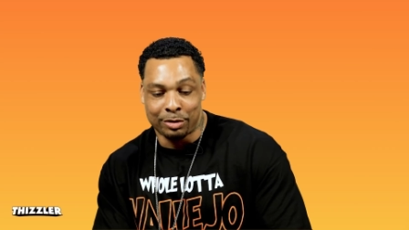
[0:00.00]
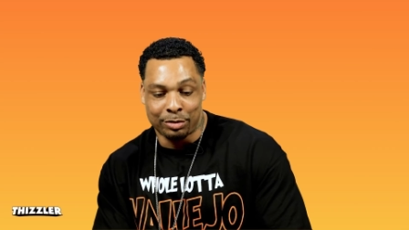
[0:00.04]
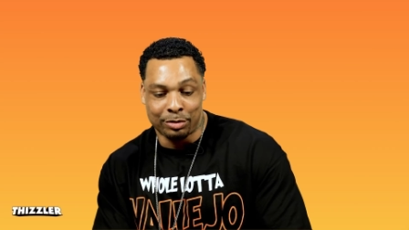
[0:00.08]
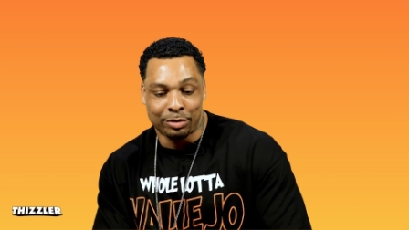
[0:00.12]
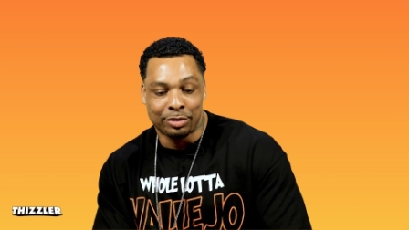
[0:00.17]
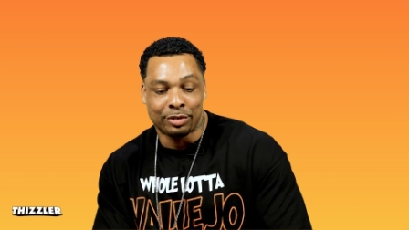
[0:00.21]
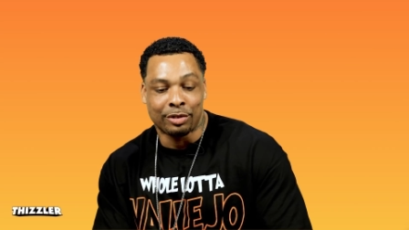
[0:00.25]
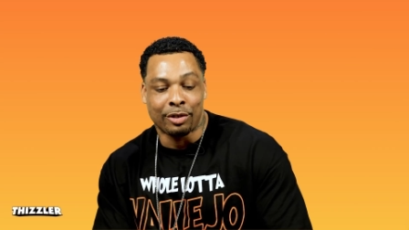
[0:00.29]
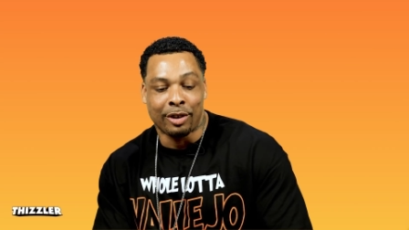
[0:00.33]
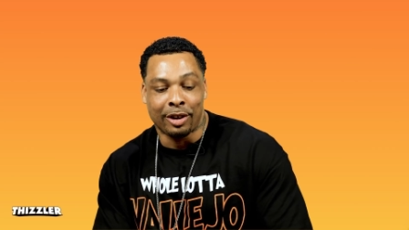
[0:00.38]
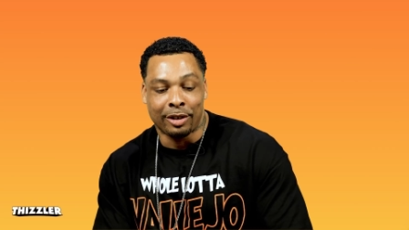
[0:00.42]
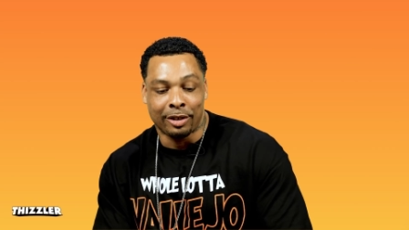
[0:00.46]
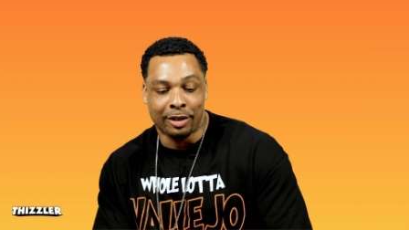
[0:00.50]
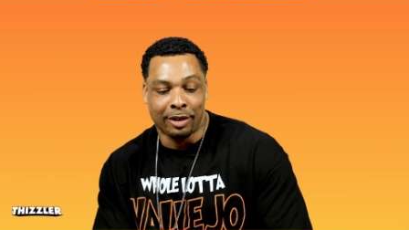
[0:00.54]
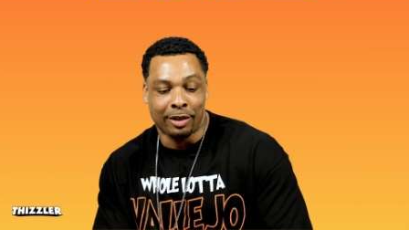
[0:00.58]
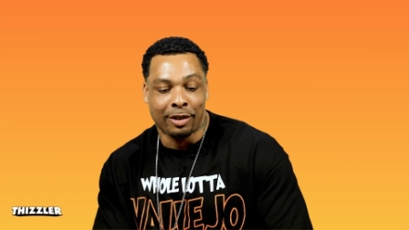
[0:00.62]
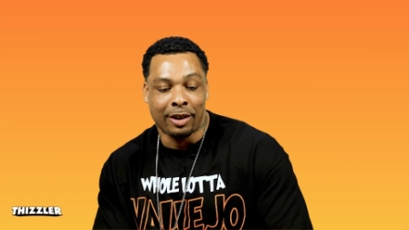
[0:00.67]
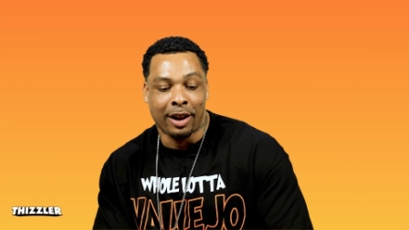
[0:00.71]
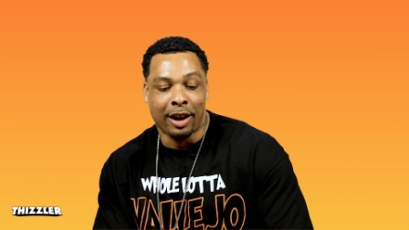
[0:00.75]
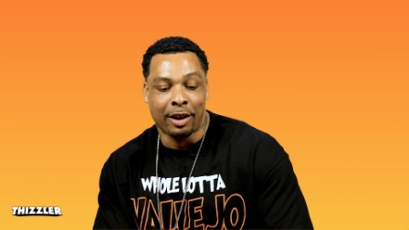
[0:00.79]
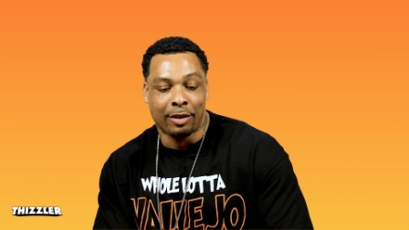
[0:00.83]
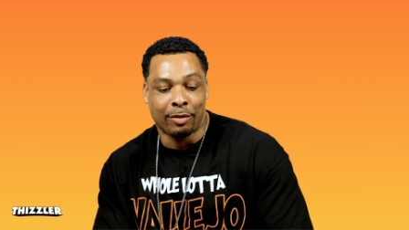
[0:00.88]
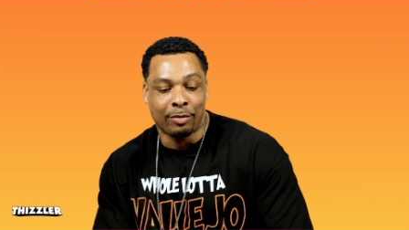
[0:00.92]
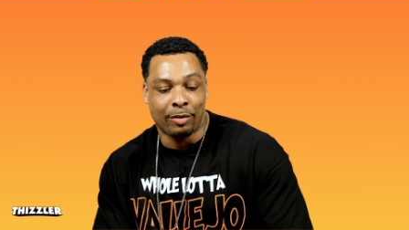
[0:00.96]
dudes started
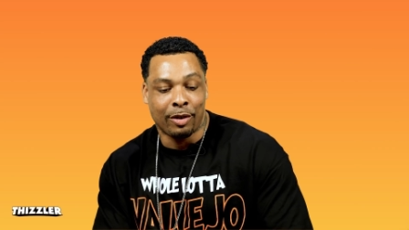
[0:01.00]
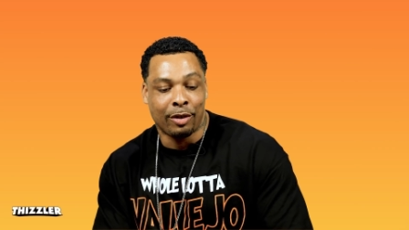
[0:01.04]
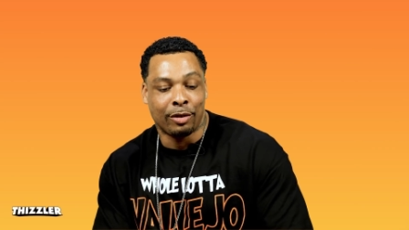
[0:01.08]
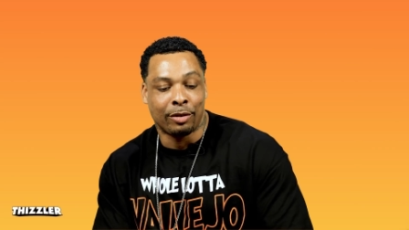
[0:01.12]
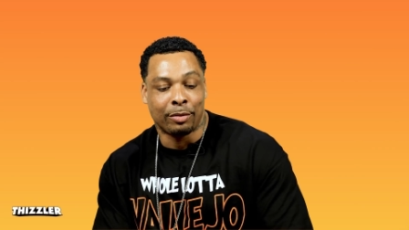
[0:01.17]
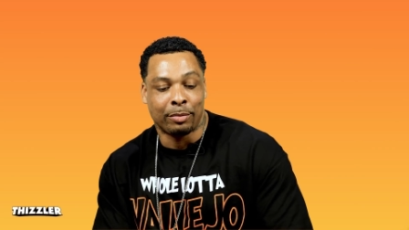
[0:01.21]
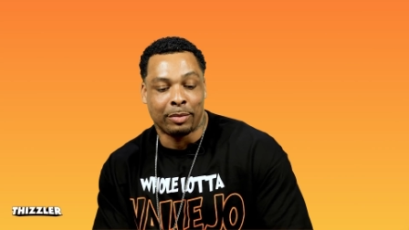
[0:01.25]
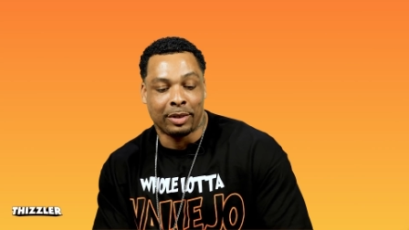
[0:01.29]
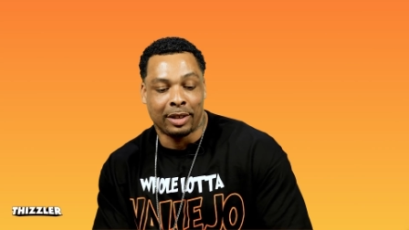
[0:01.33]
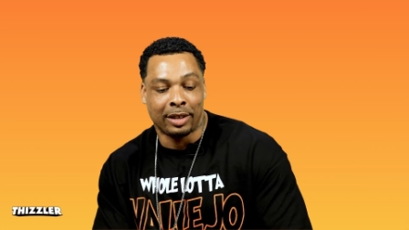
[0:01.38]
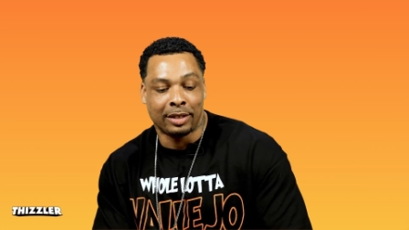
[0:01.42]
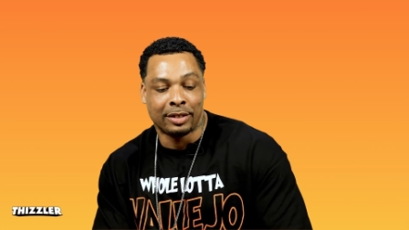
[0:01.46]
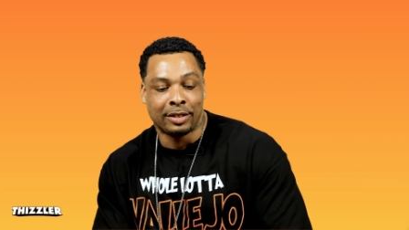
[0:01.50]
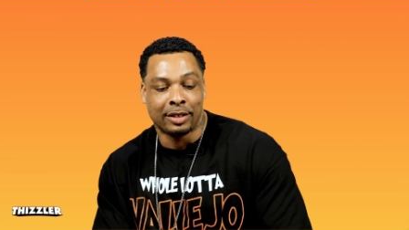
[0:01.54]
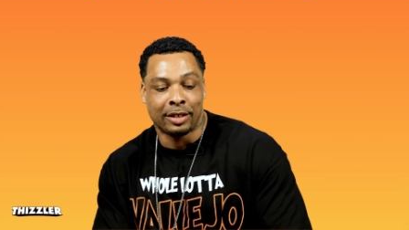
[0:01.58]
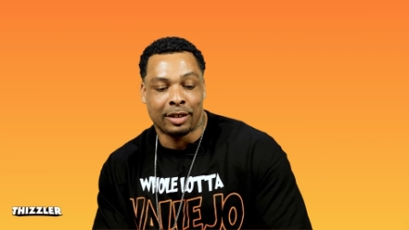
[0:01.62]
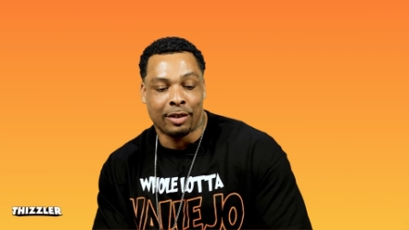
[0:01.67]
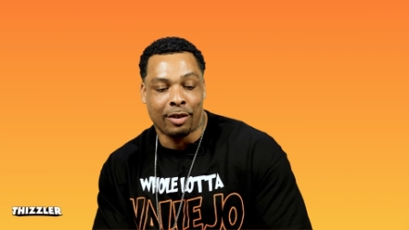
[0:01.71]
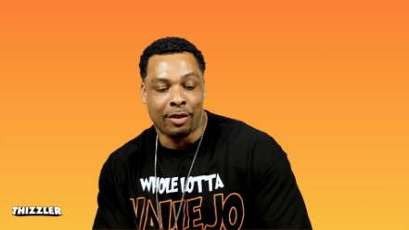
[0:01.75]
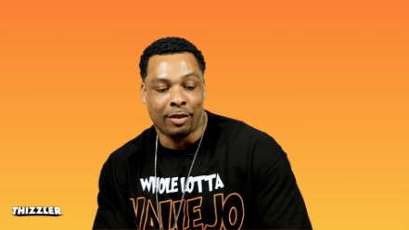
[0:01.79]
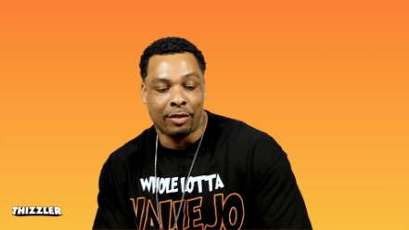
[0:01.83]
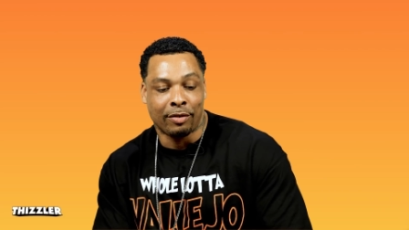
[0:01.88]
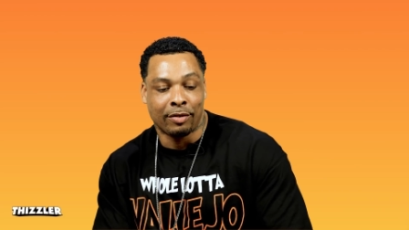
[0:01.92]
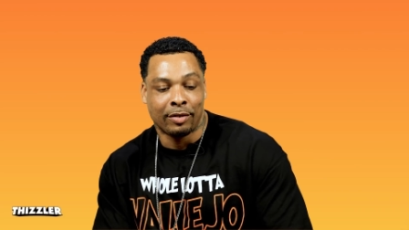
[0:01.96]
learning how to roll them and they
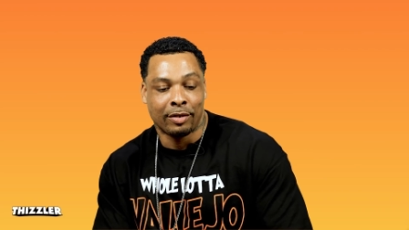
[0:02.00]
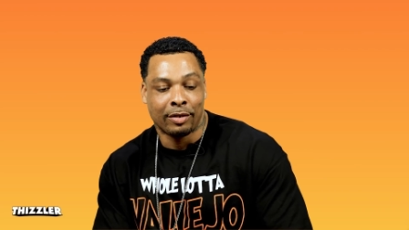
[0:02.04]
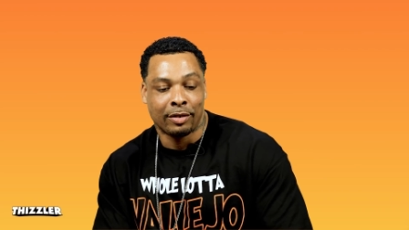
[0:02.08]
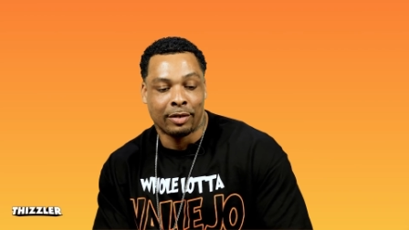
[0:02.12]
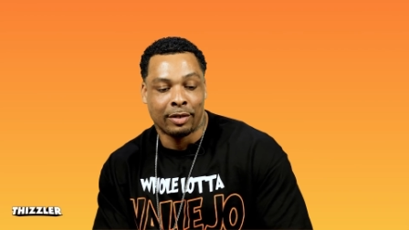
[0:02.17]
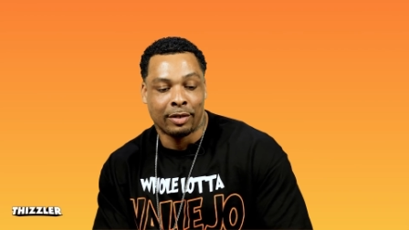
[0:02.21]
took off.